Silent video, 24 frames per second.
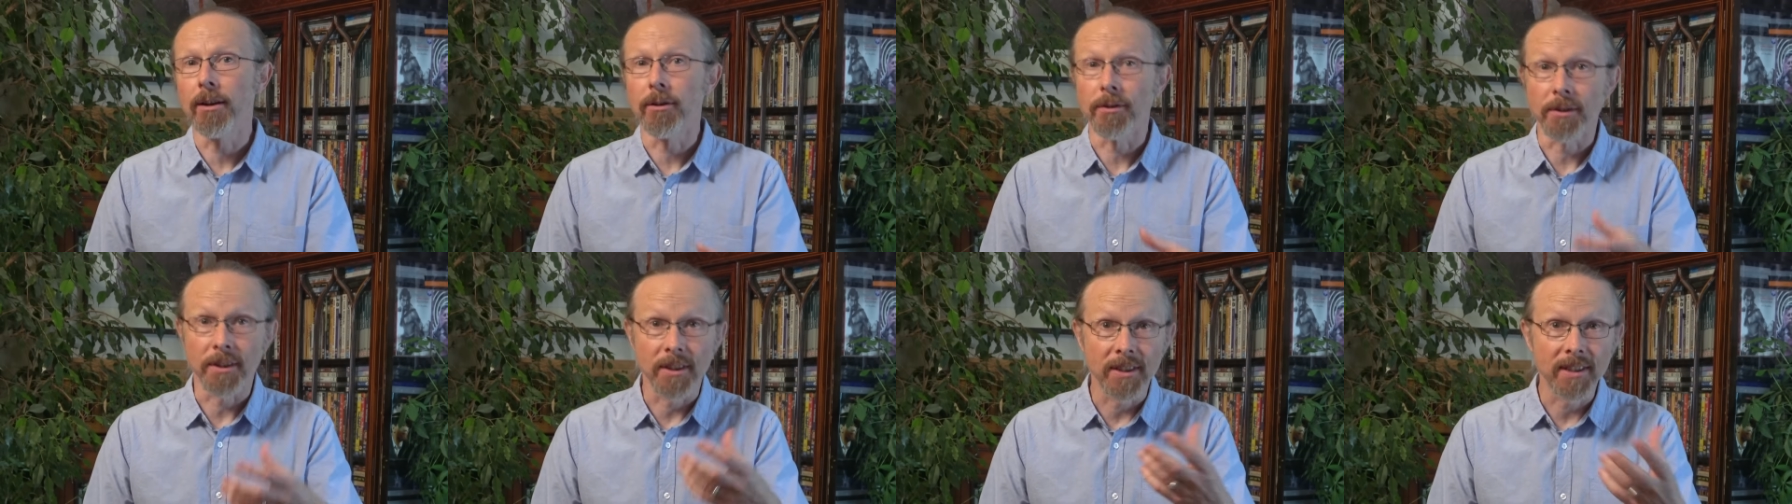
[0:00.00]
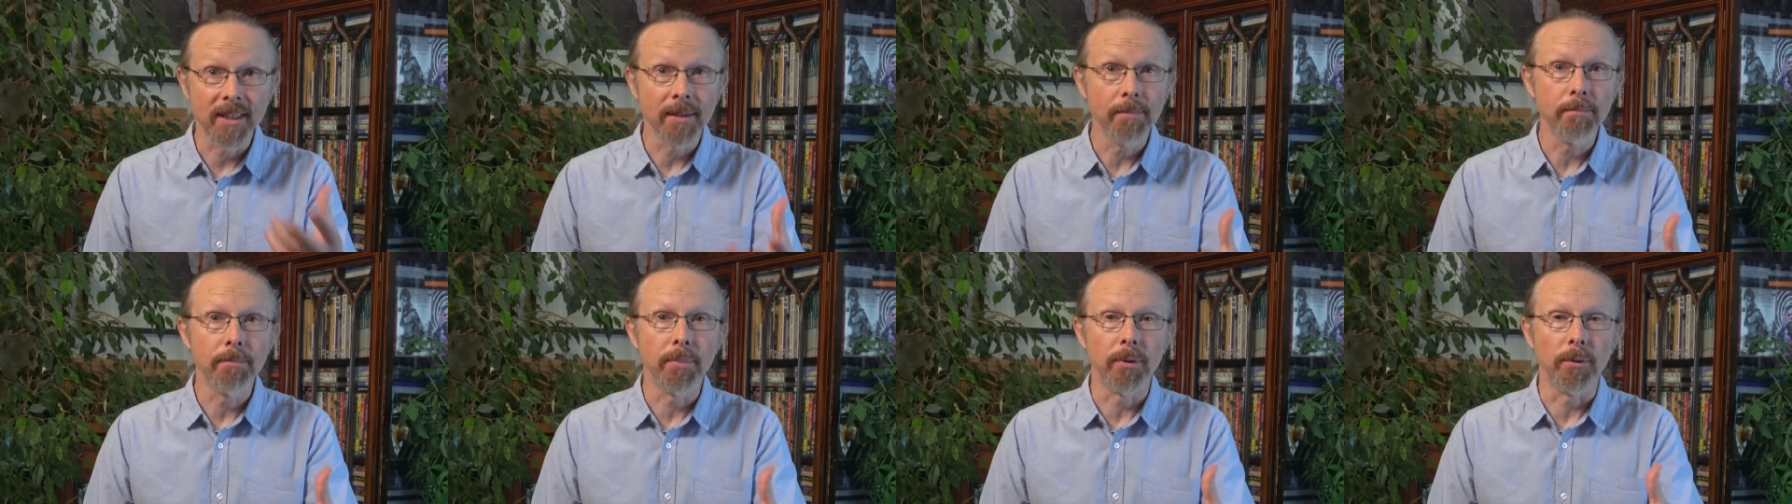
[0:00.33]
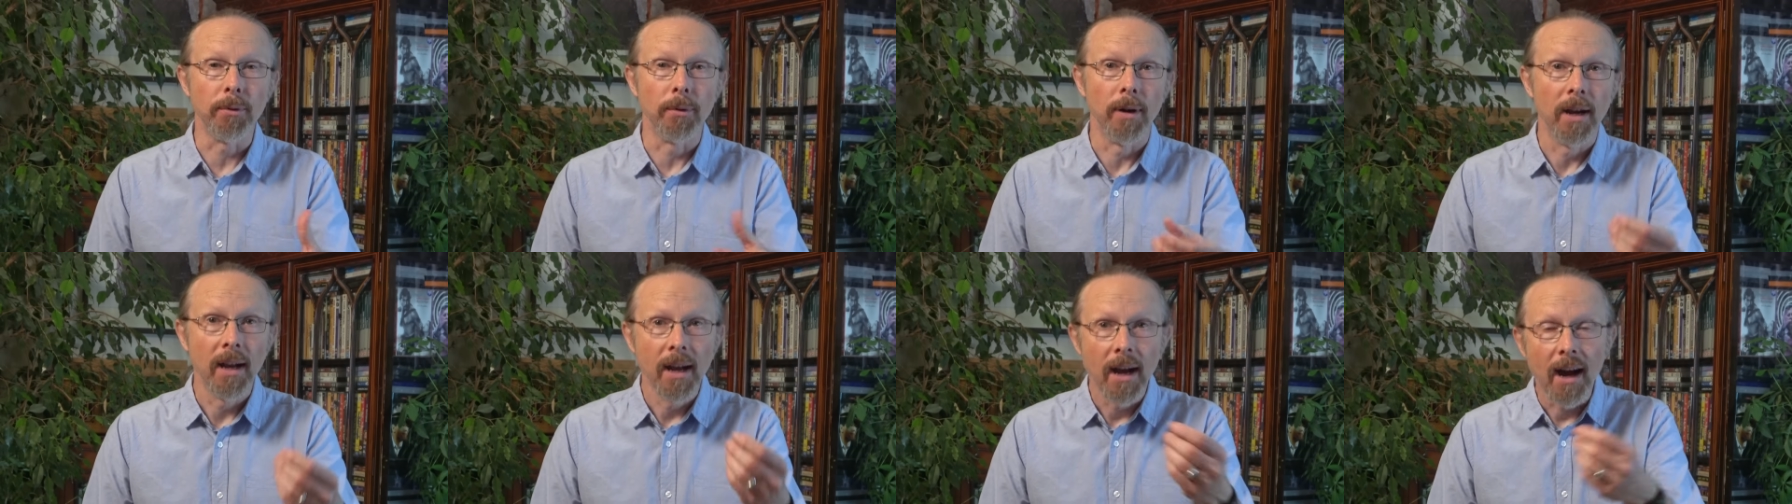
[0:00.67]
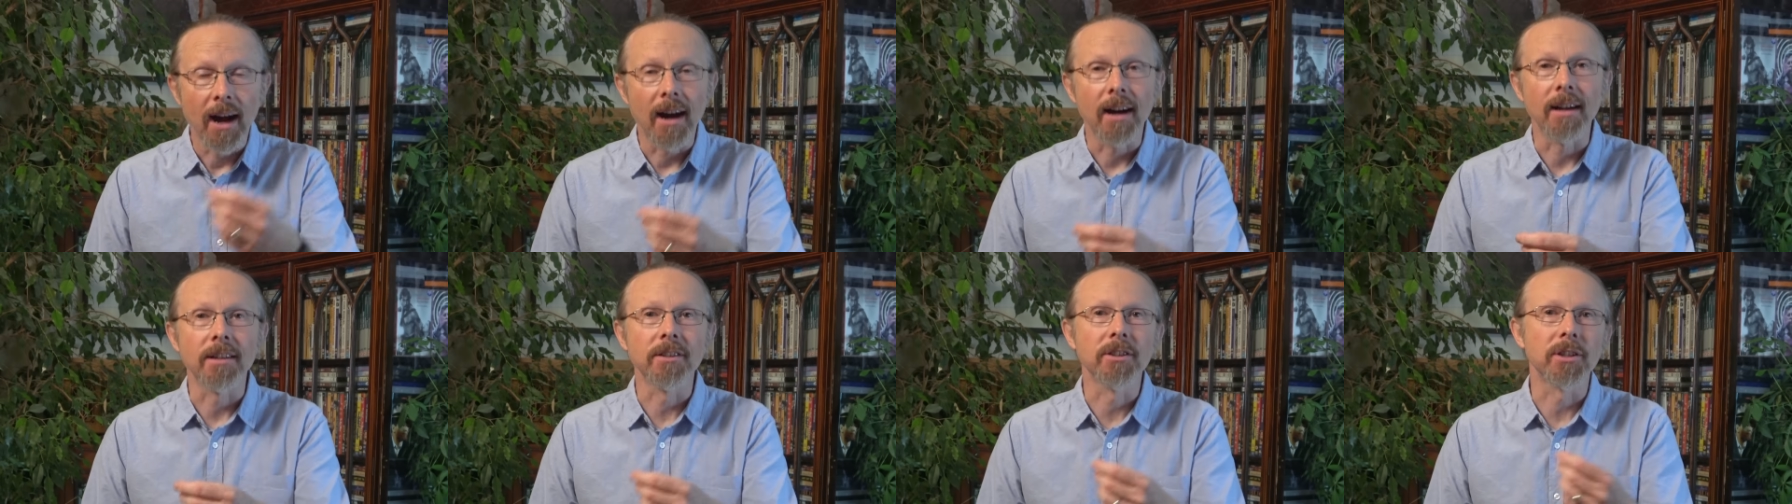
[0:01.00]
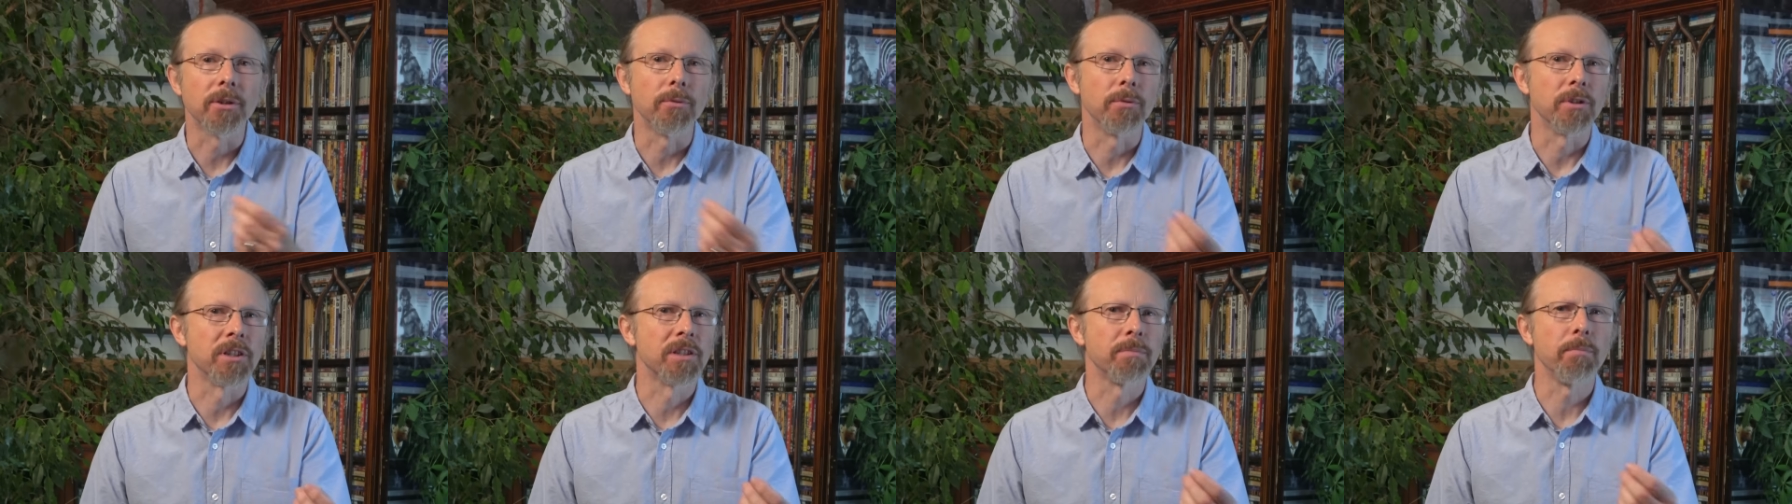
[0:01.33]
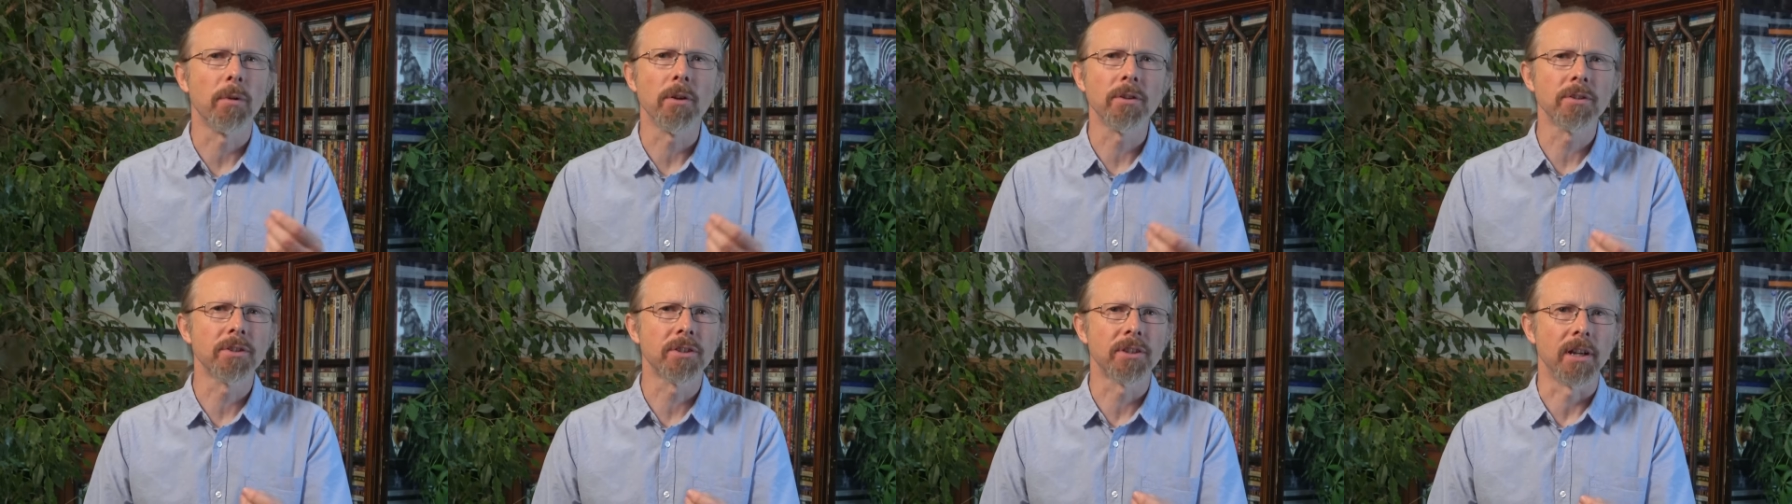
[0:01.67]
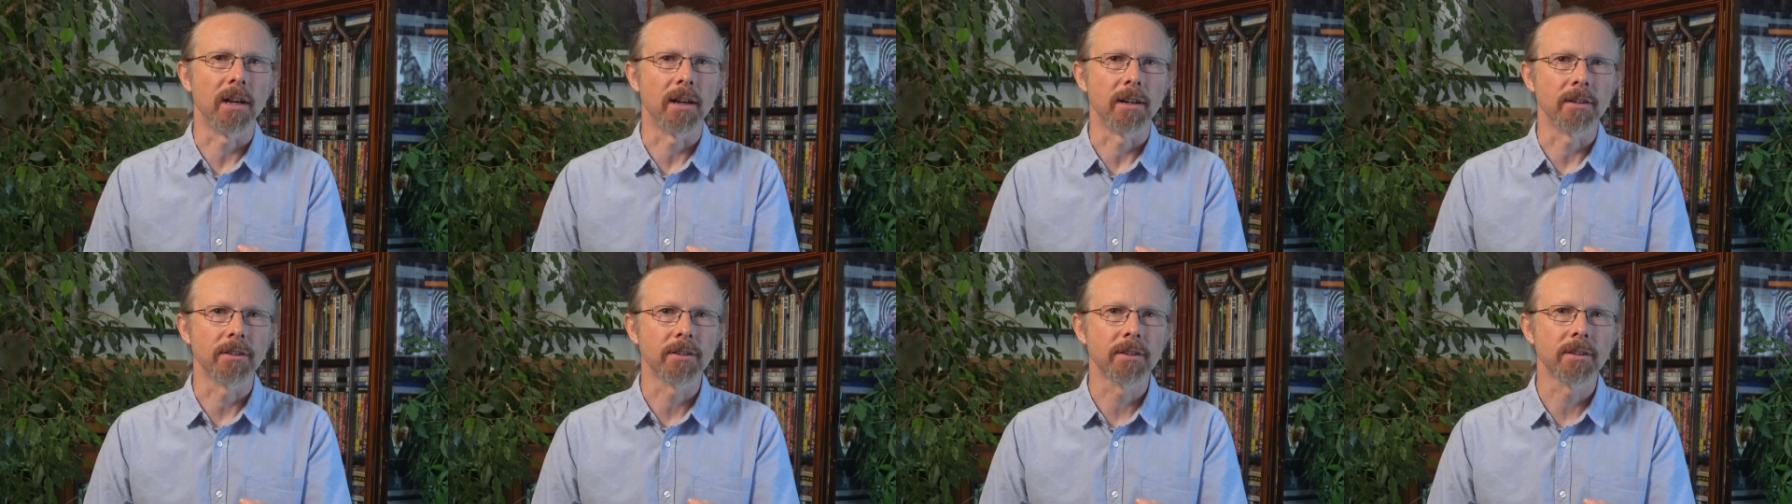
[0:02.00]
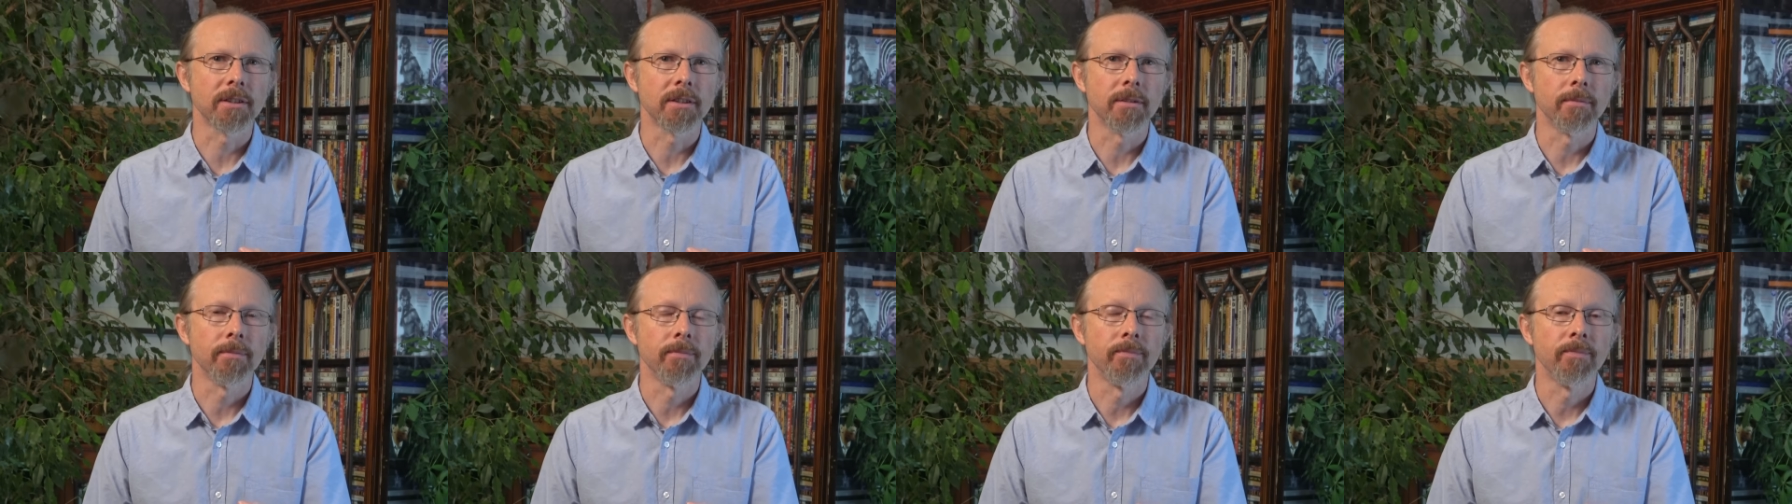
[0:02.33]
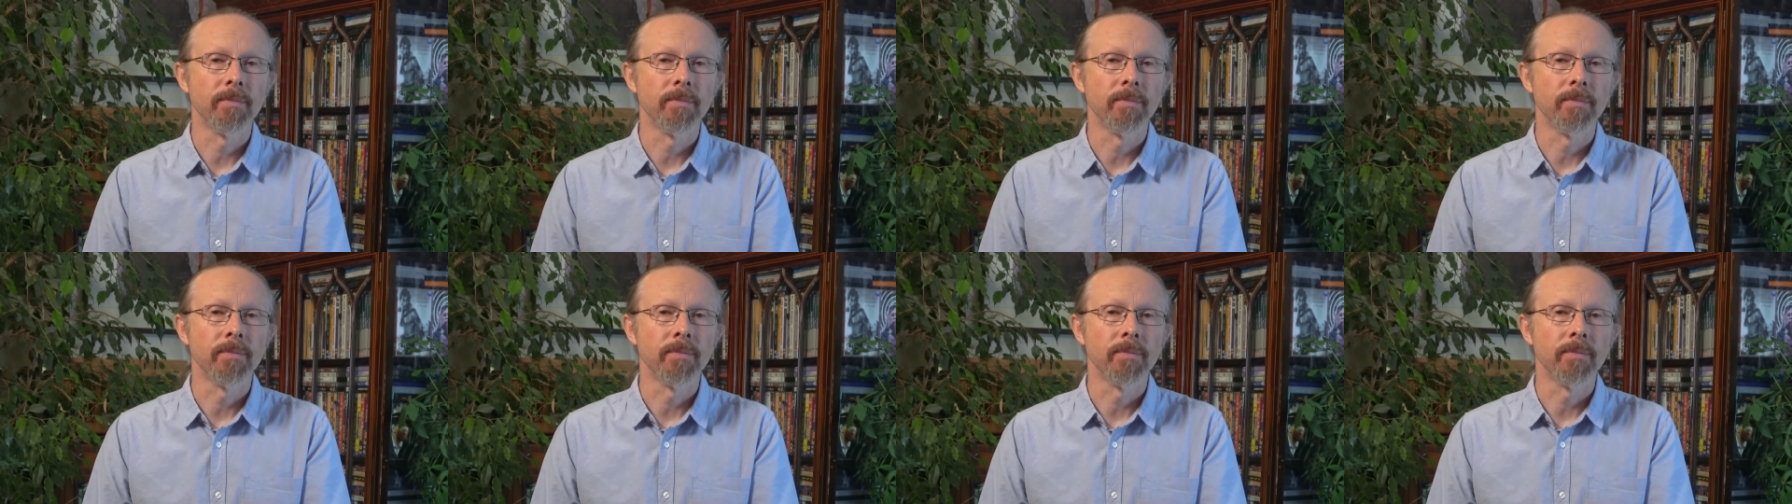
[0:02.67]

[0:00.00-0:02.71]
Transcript: on simple answer-response tasks